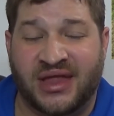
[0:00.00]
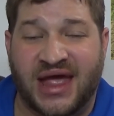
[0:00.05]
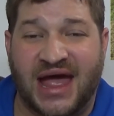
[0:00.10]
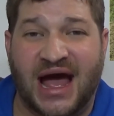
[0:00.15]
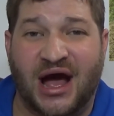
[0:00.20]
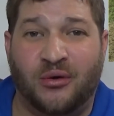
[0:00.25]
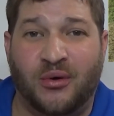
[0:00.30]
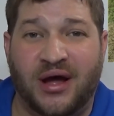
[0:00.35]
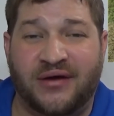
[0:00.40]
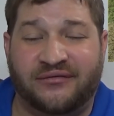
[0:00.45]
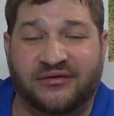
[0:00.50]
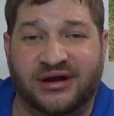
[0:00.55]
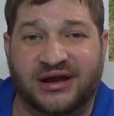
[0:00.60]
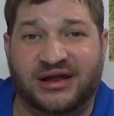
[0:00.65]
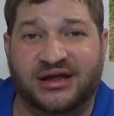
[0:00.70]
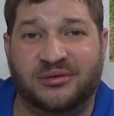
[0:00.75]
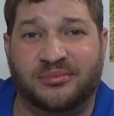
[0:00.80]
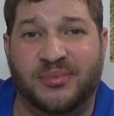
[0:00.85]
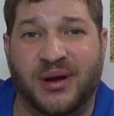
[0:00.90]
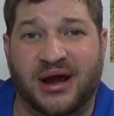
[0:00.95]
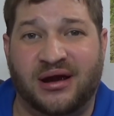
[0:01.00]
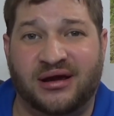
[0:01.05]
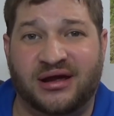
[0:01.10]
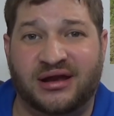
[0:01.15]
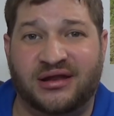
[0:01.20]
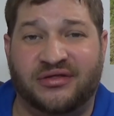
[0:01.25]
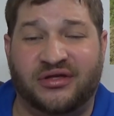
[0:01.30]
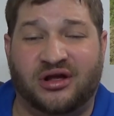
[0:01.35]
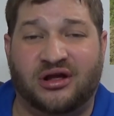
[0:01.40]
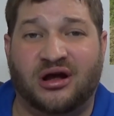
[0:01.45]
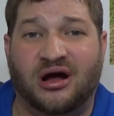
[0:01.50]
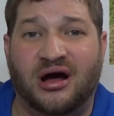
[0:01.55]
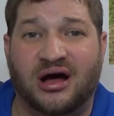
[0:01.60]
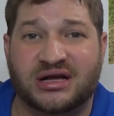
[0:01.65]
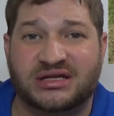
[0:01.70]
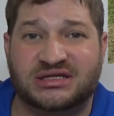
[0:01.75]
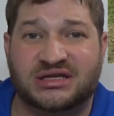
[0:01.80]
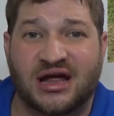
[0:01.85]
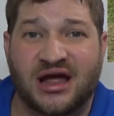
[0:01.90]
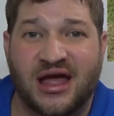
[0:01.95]
However, in comparing the
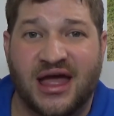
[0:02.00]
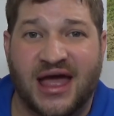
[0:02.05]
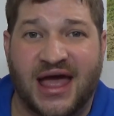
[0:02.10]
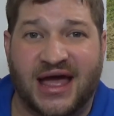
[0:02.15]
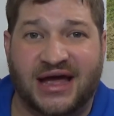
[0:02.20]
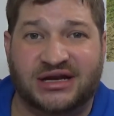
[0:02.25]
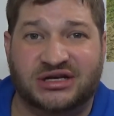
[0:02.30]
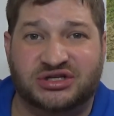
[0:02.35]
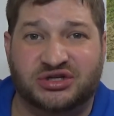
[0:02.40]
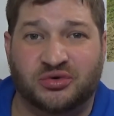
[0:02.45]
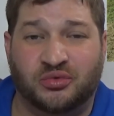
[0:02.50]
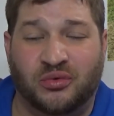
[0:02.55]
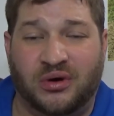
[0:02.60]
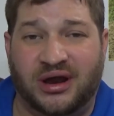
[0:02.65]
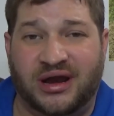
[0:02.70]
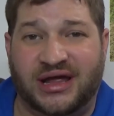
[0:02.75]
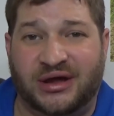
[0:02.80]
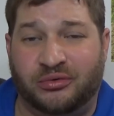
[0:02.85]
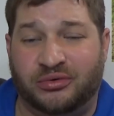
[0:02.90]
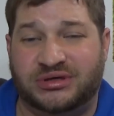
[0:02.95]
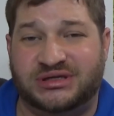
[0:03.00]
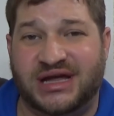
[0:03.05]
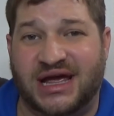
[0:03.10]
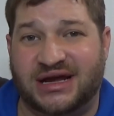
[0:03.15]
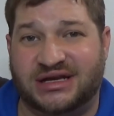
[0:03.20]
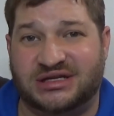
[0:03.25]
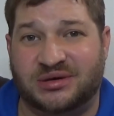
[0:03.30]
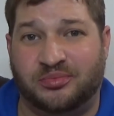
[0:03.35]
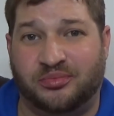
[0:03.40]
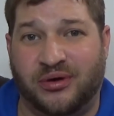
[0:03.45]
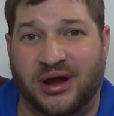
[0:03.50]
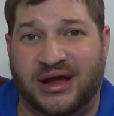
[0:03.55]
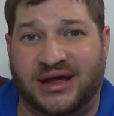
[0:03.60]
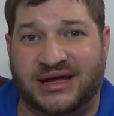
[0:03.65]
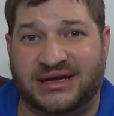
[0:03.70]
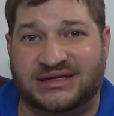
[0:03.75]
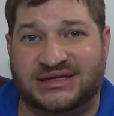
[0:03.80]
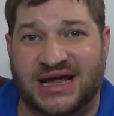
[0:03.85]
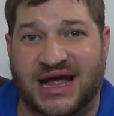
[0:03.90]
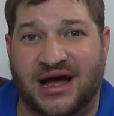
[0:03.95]
cost and to what it would take to break
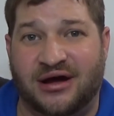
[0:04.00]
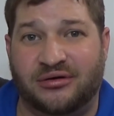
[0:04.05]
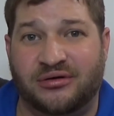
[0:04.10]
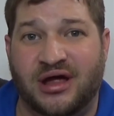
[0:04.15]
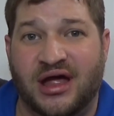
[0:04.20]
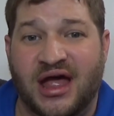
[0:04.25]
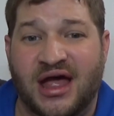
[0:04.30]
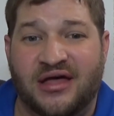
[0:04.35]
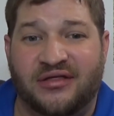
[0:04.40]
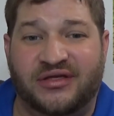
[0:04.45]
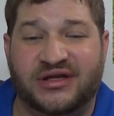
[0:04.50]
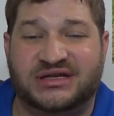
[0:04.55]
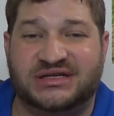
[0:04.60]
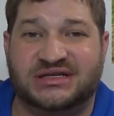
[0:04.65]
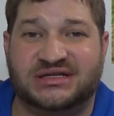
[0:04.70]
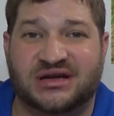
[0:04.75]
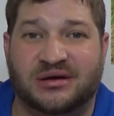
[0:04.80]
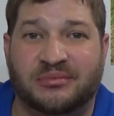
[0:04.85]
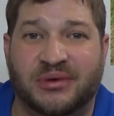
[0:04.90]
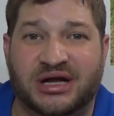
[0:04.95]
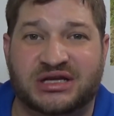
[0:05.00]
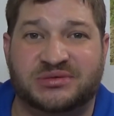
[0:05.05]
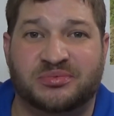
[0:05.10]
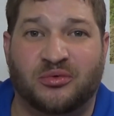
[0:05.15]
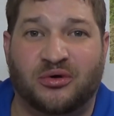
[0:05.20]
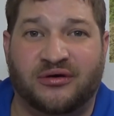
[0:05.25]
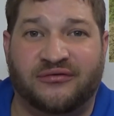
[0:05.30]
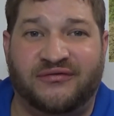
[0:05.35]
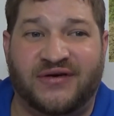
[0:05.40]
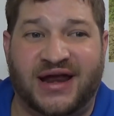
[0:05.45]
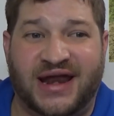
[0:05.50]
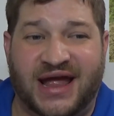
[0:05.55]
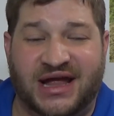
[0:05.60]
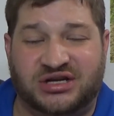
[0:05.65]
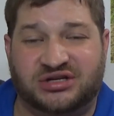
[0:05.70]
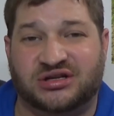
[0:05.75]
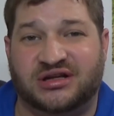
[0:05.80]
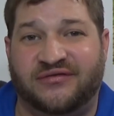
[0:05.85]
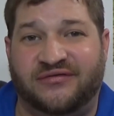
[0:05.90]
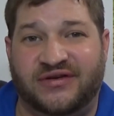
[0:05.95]
it down, this is a much more
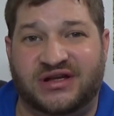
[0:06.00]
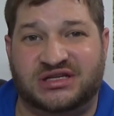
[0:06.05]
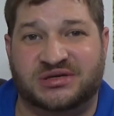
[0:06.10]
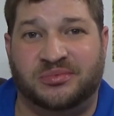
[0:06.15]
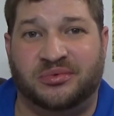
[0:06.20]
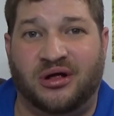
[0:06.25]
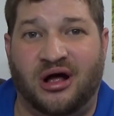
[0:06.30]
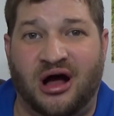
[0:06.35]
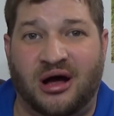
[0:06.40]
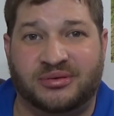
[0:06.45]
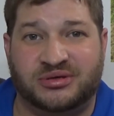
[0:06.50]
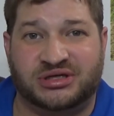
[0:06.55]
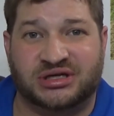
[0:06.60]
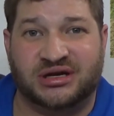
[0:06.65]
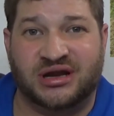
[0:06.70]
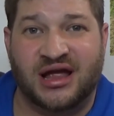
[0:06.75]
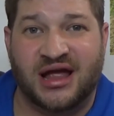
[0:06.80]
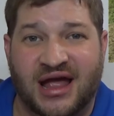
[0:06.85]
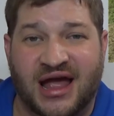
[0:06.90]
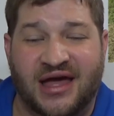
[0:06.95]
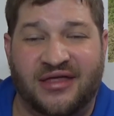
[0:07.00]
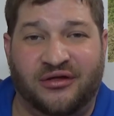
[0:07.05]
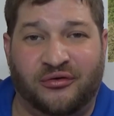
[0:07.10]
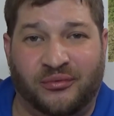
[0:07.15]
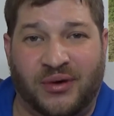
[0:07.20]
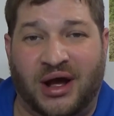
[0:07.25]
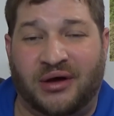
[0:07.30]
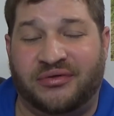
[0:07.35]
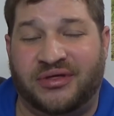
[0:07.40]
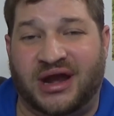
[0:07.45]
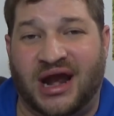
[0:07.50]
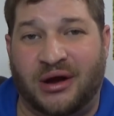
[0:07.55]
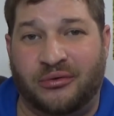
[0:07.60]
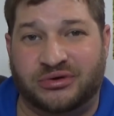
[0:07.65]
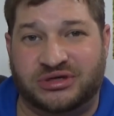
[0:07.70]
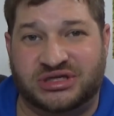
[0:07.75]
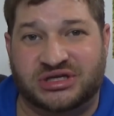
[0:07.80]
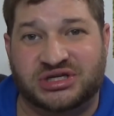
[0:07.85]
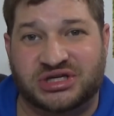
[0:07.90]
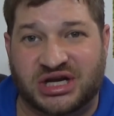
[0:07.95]
financially feasible option, and the route that I
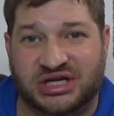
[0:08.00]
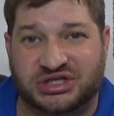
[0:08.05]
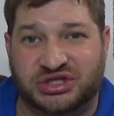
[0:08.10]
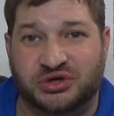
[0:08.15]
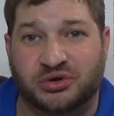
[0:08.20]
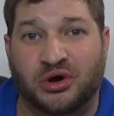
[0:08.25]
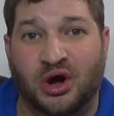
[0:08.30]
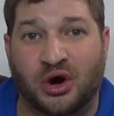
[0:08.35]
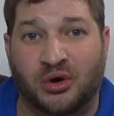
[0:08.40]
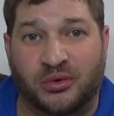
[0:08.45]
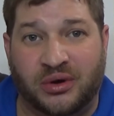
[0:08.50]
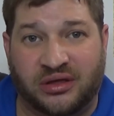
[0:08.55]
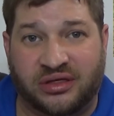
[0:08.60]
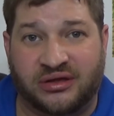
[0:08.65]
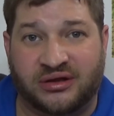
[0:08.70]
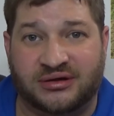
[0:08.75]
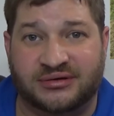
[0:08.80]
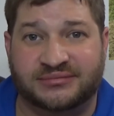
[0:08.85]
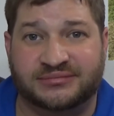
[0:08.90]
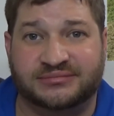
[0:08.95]
would suggest you go with.